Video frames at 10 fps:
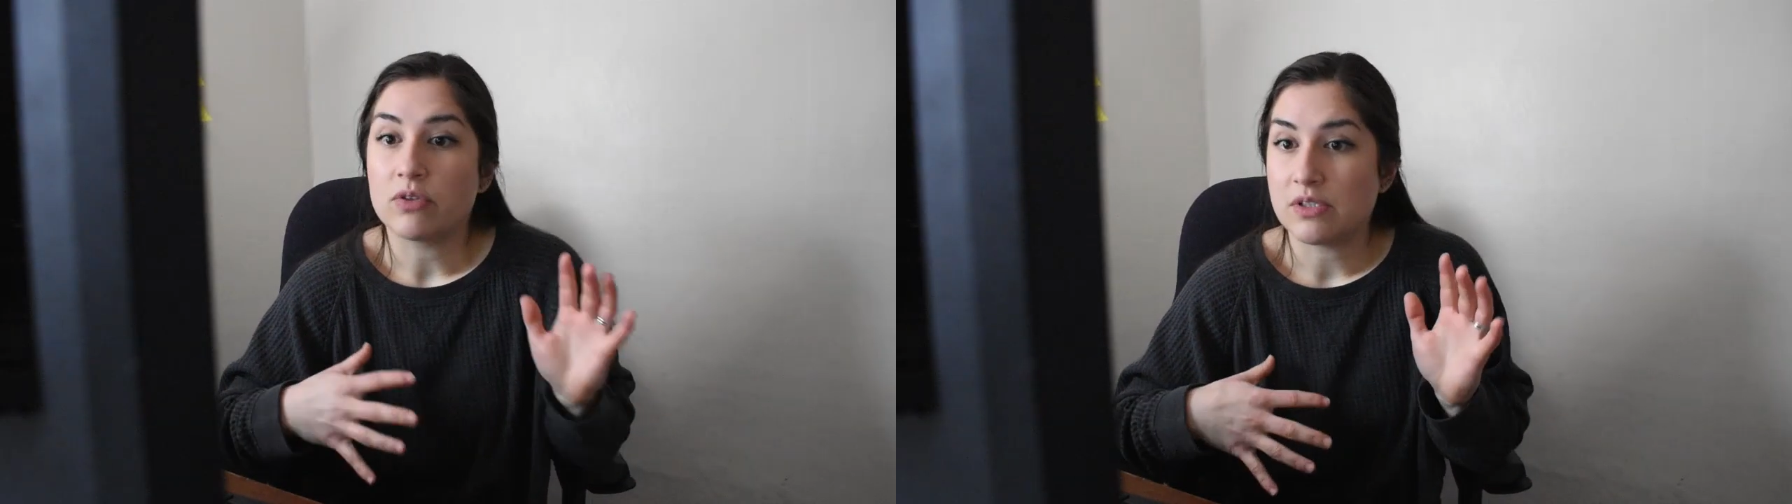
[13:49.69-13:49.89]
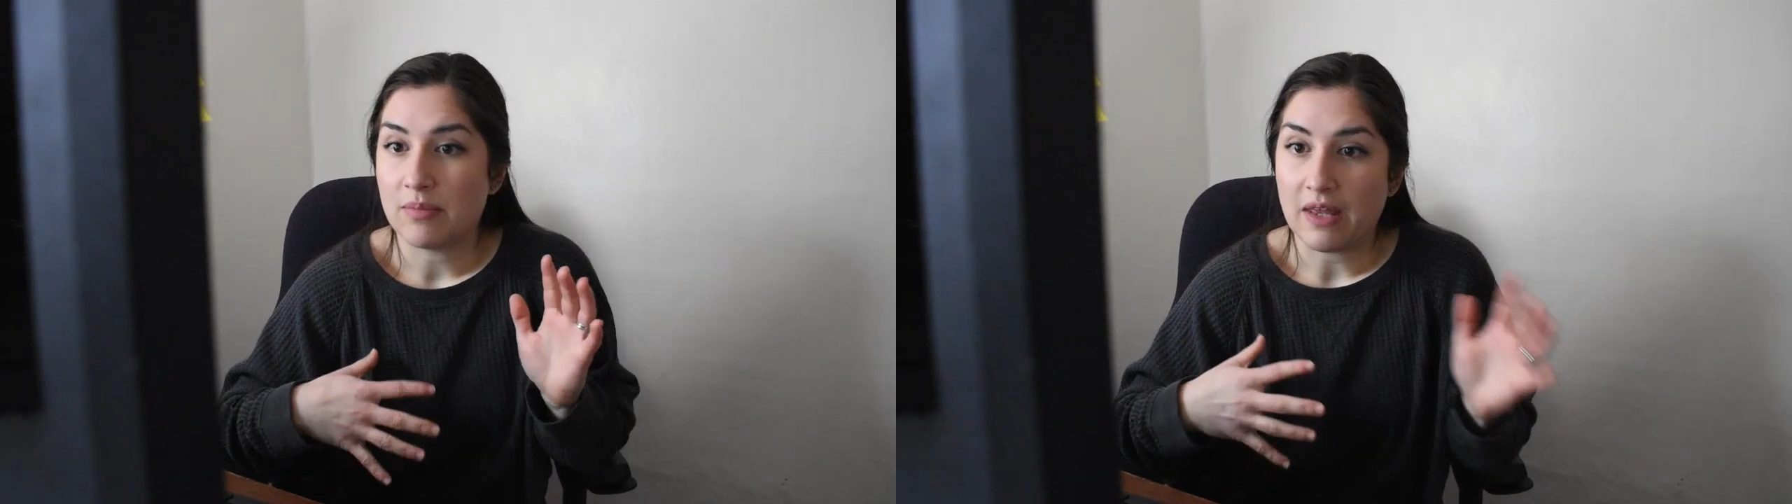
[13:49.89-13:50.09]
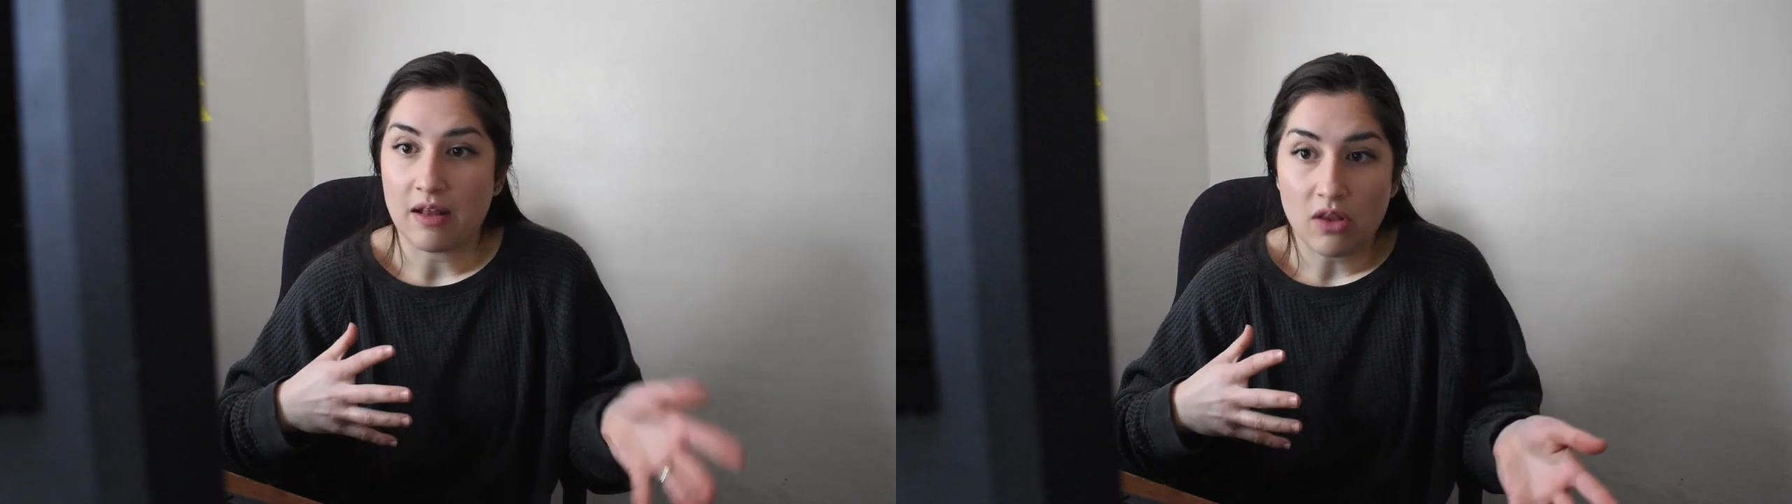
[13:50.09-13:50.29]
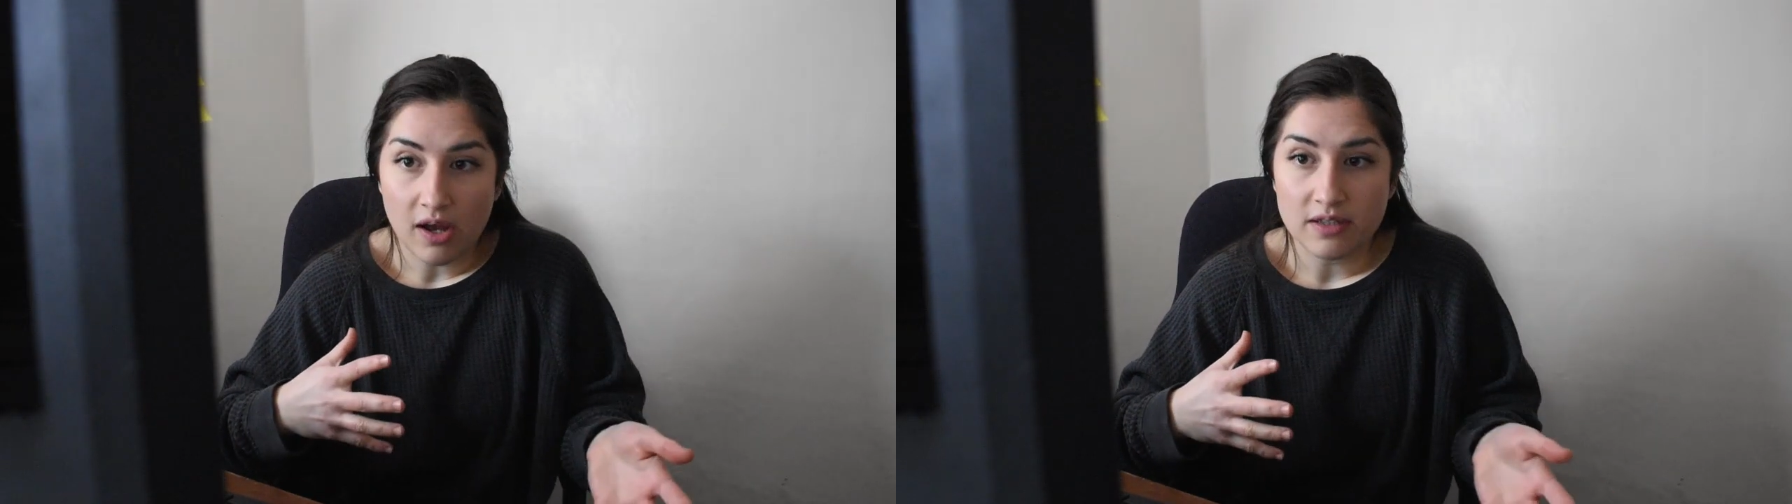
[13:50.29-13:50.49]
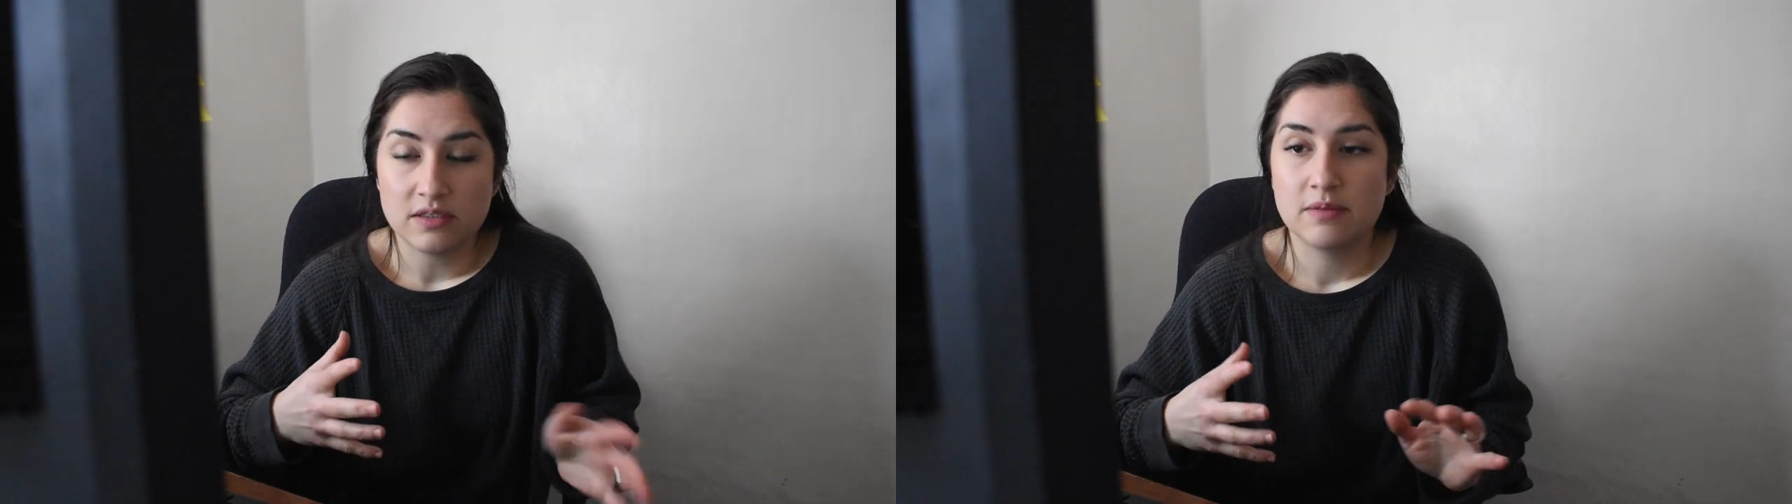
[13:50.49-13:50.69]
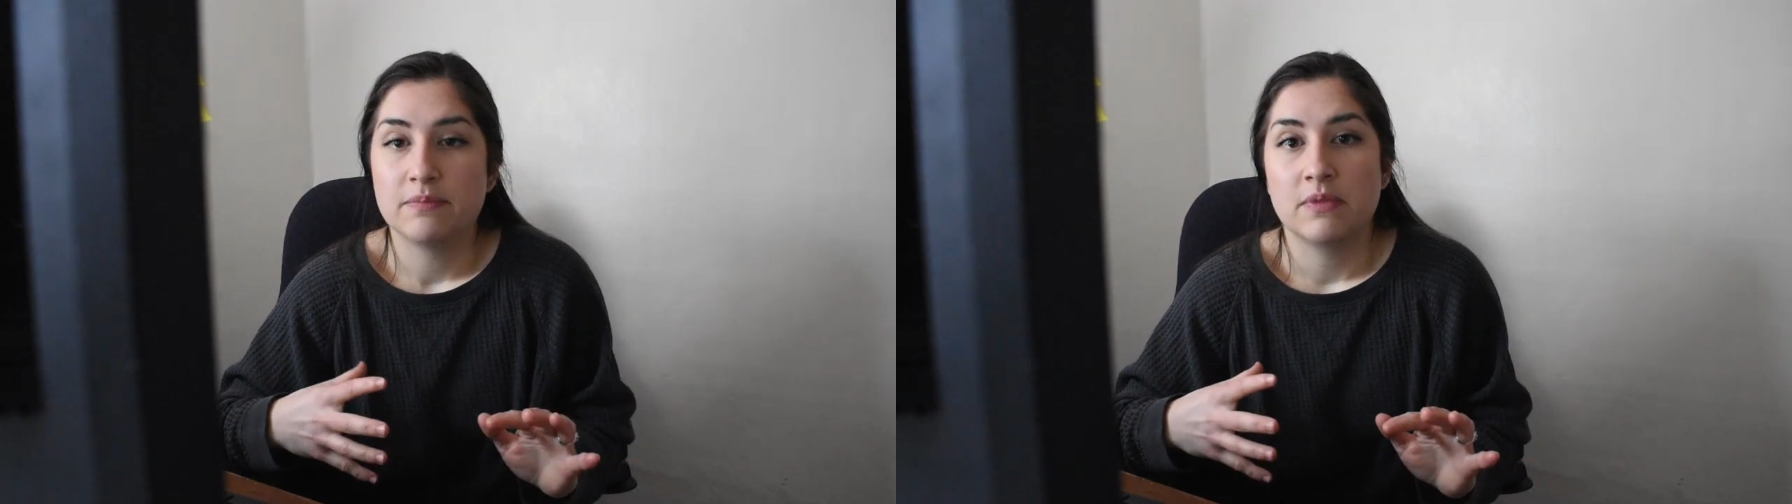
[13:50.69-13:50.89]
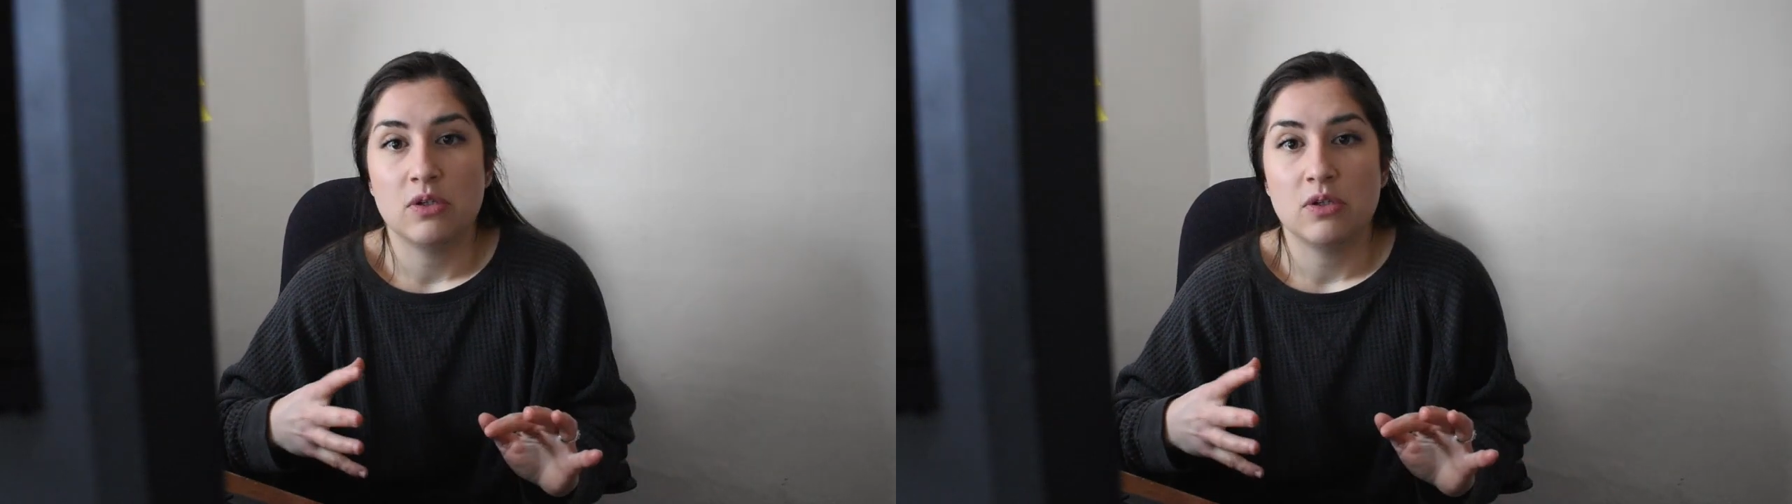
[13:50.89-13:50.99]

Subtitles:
for some of that loss.